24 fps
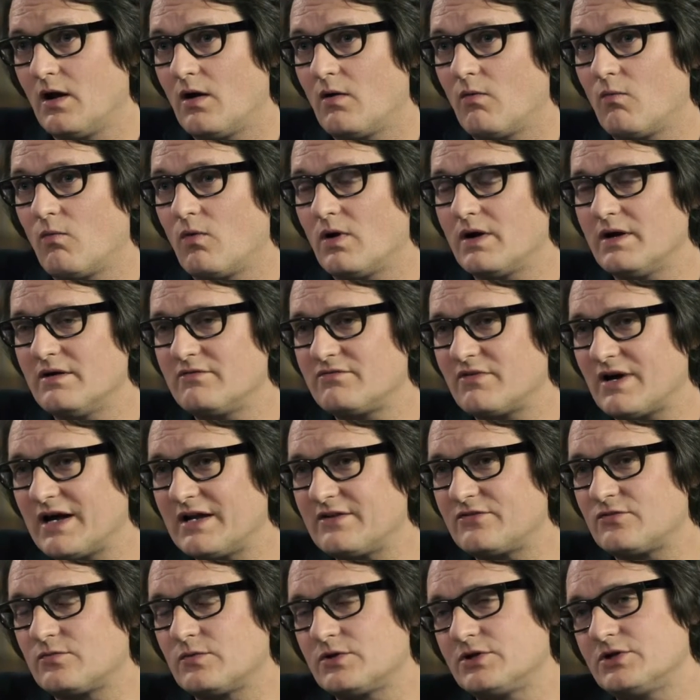What
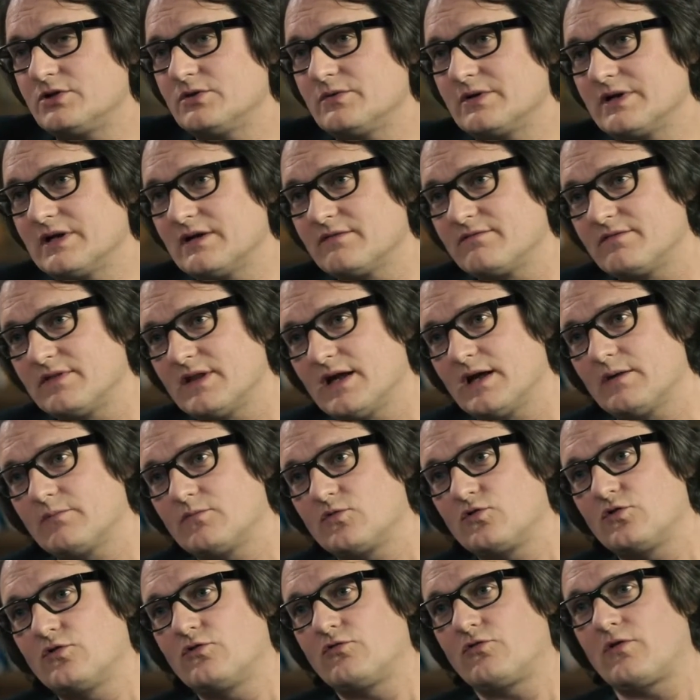advice would you give them
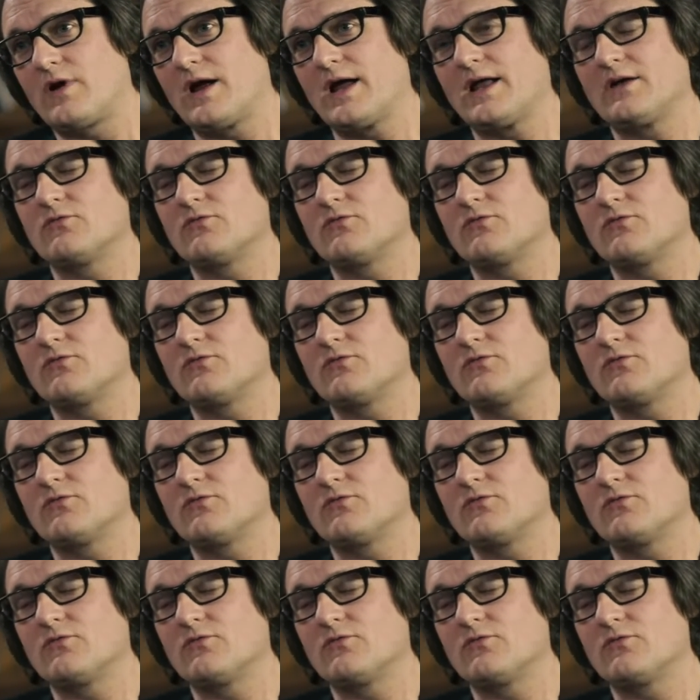to try